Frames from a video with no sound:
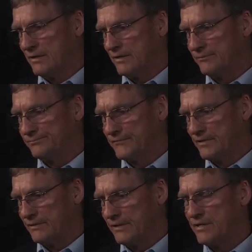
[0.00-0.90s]
um,
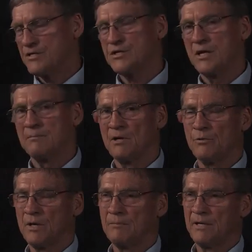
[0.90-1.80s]
initiated by
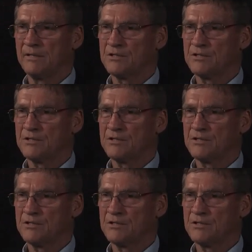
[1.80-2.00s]
one of my